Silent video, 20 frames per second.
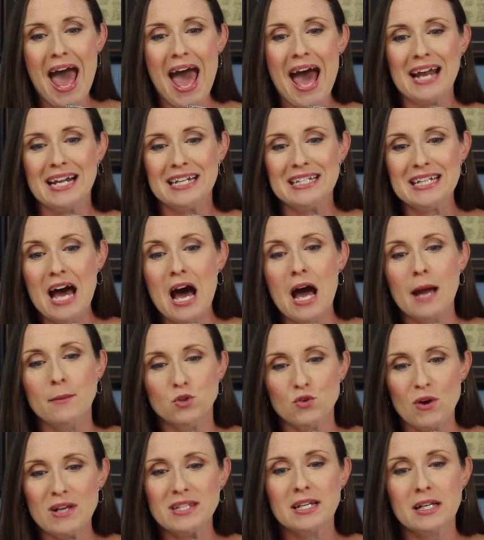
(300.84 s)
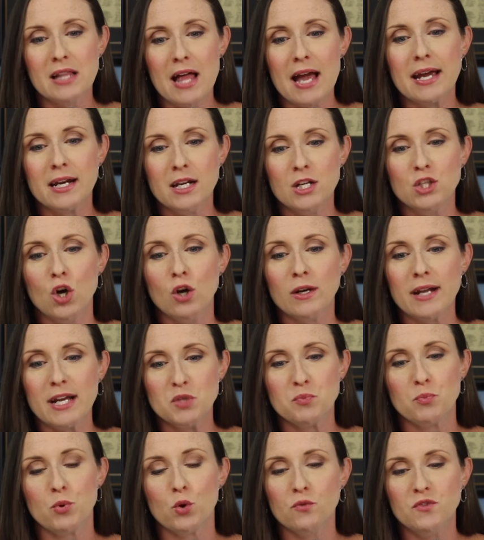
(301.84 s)
at a time. Dressing like an adult
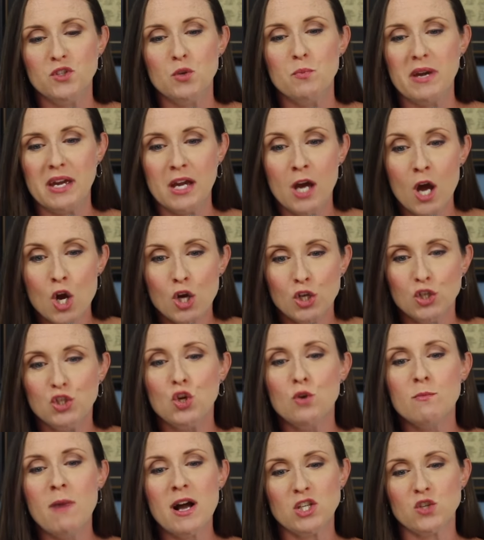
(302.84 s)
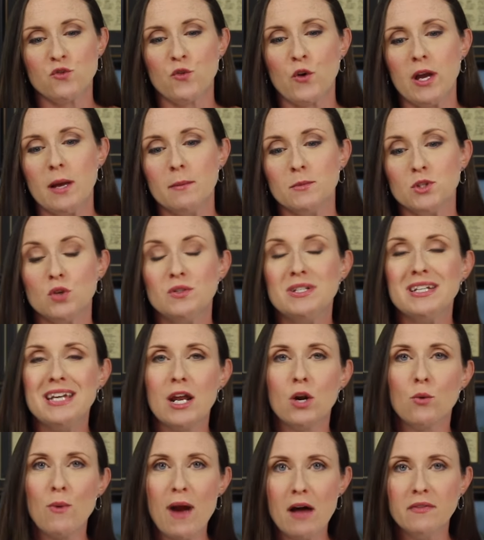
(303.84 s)
has proved to be too much for him. So to
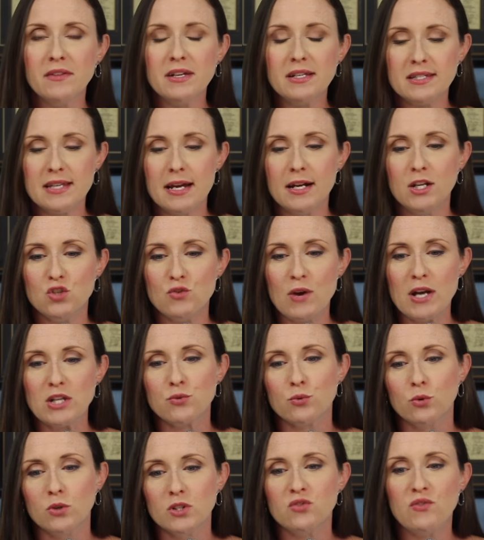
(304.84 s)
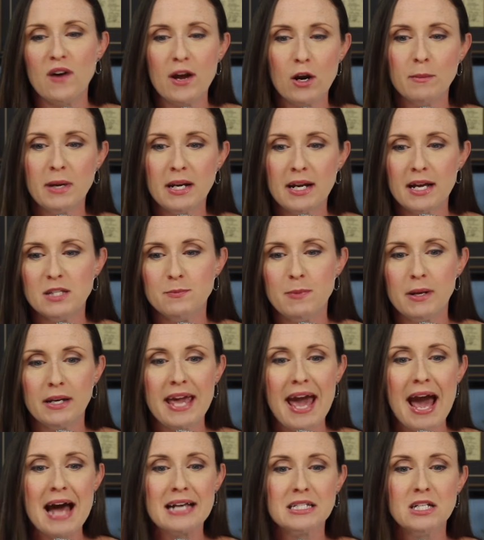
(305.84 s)
get around these Senate dress rules, Fetterman has been
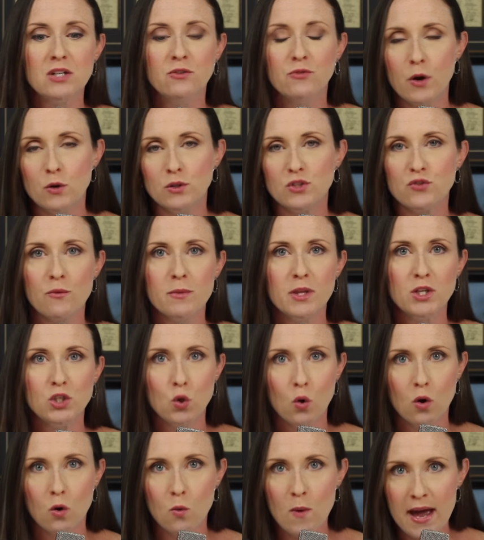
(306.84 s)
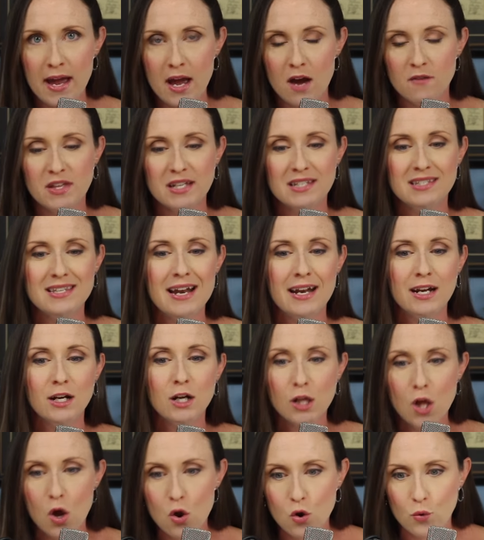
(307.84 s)
casting votes from the doorway of the Senate
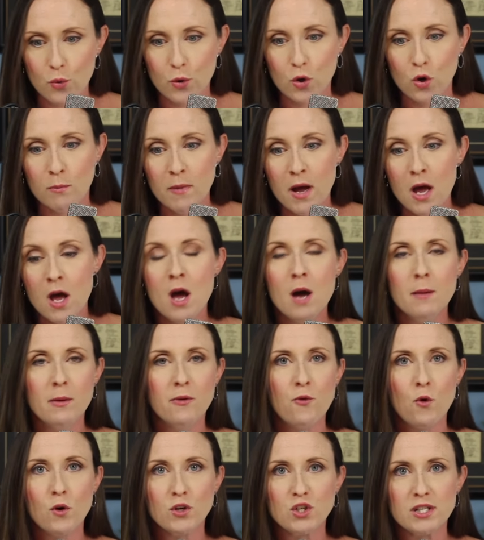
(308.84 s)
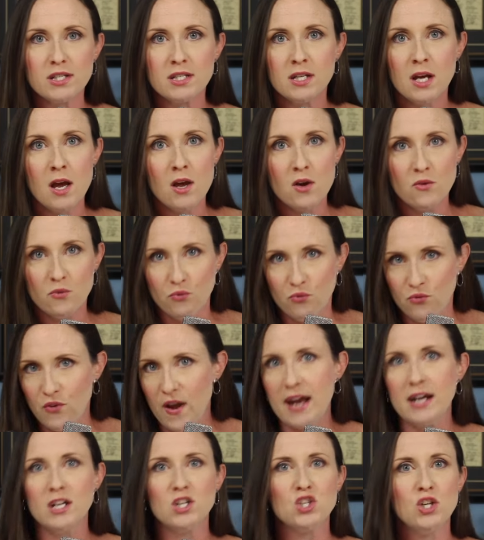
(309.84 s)
cloakroom before just
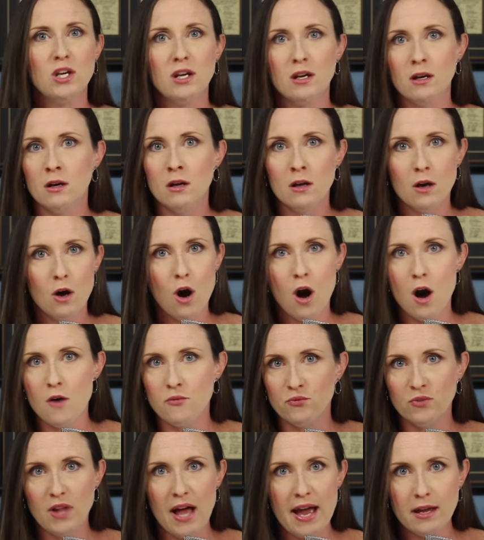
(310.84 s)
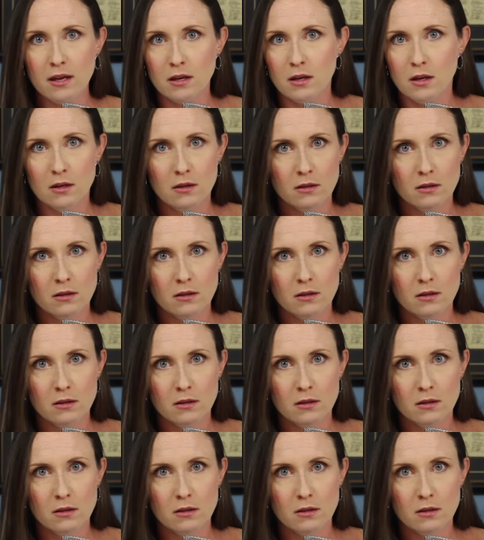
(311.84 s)
vanishing off like